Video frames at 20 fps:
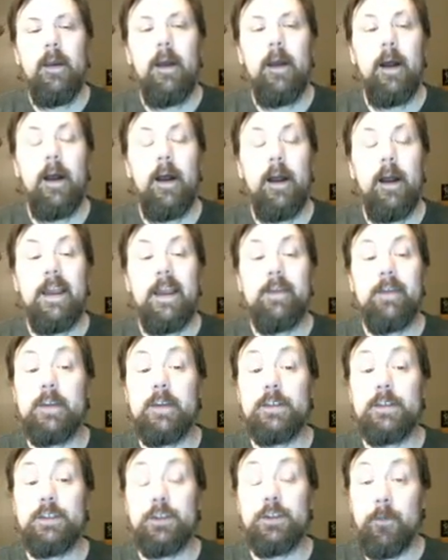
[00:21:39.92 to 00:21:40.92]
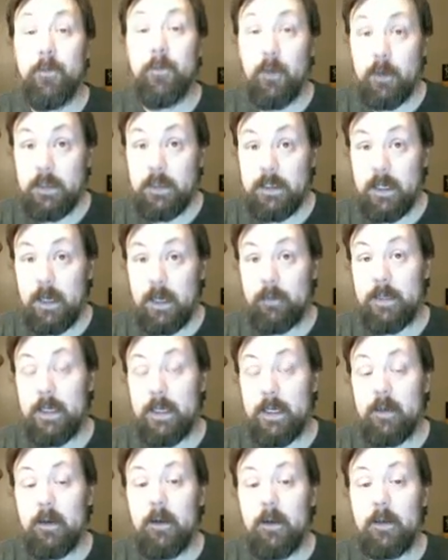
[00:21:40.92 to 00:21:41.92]
If this is your first time
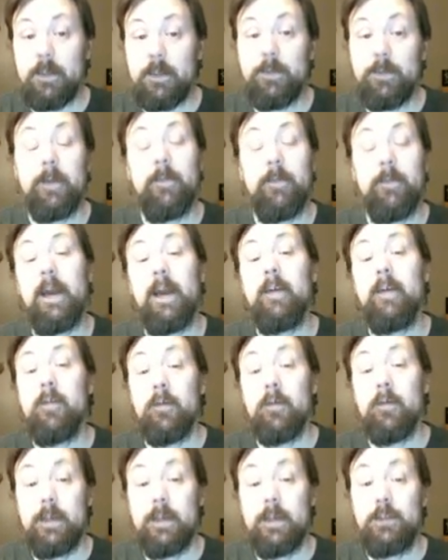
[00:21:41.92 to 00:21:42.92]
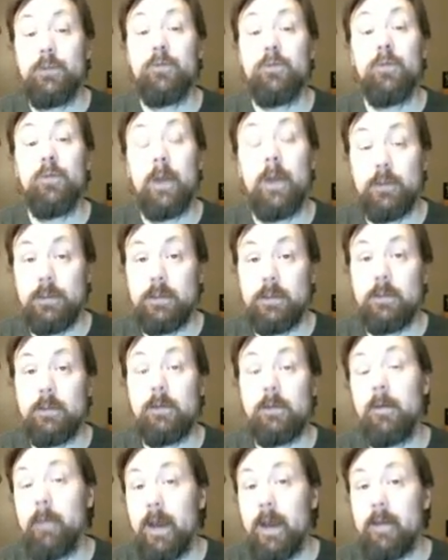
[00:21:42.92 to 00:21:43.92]
taking college prep math, you'll need to
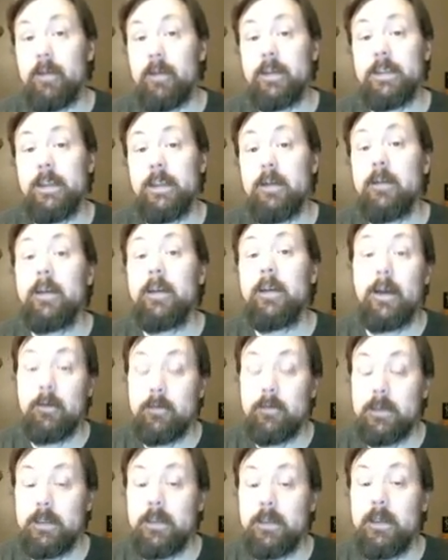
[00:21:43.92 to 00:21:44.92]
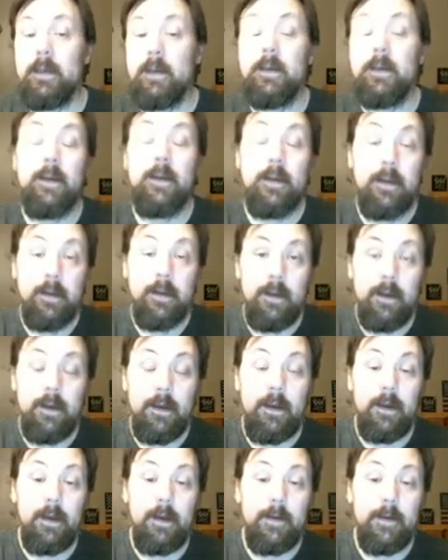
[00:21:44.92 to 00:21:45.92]
register a MathXL account.
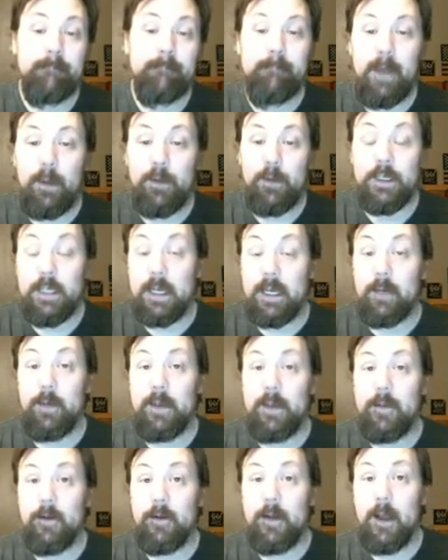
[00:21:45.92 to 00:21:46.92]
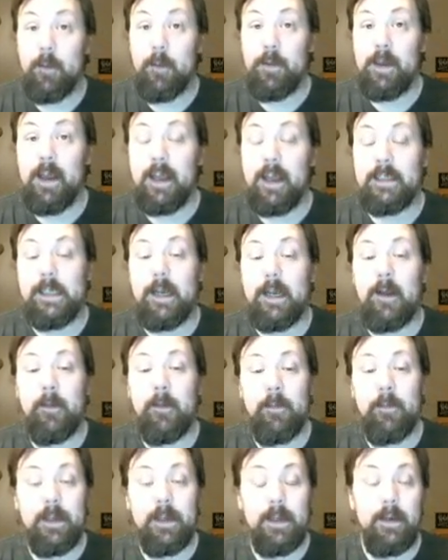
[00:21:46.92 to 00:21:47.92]
I wish I could be there to help you guys
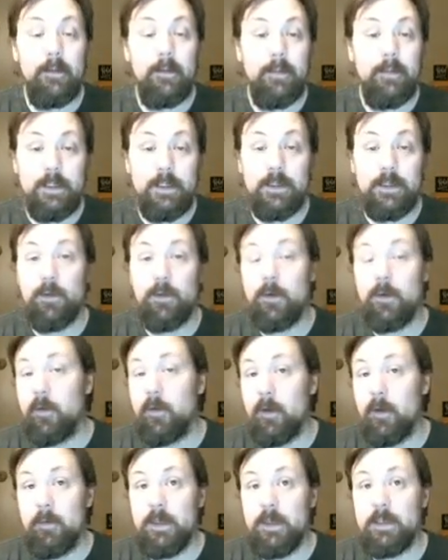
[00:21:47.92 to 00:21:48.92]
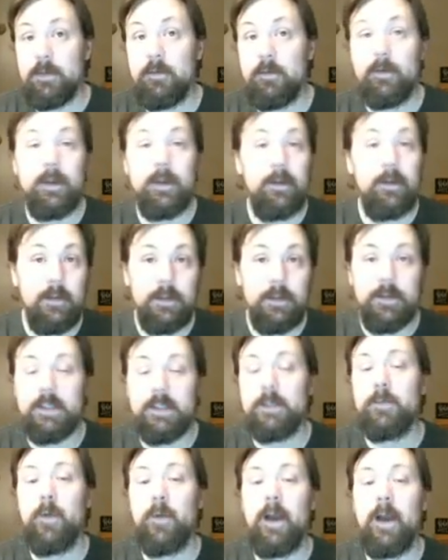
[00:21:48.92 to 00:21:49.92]
out, but Mrs. Groover, Mr. Rickers,
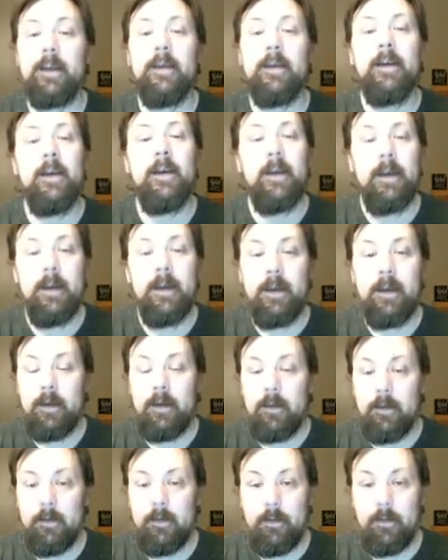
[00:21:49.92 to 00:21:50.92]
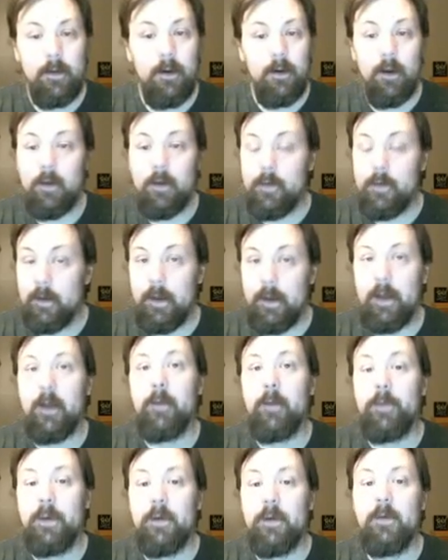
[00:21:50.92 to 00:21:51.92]
Mrs. White, they're all there to
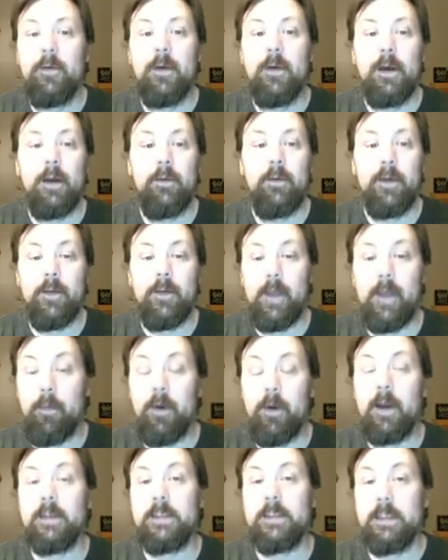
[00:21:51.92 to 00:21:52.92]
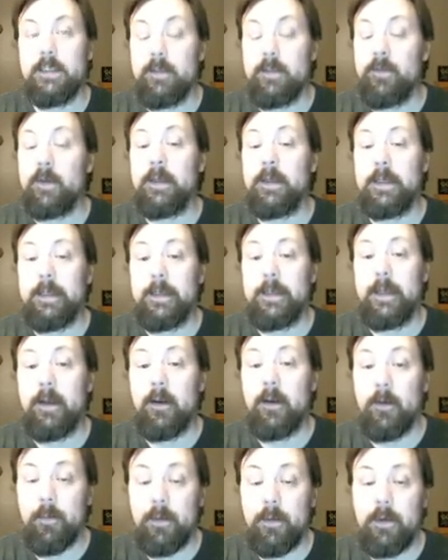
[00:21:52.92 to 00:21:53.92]
help you with that process if you need any
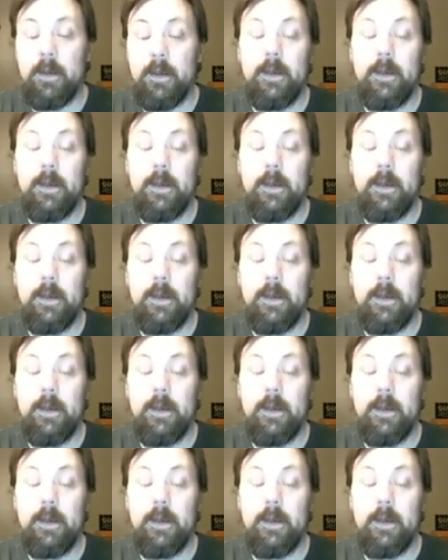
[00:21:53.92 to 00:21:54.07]
help.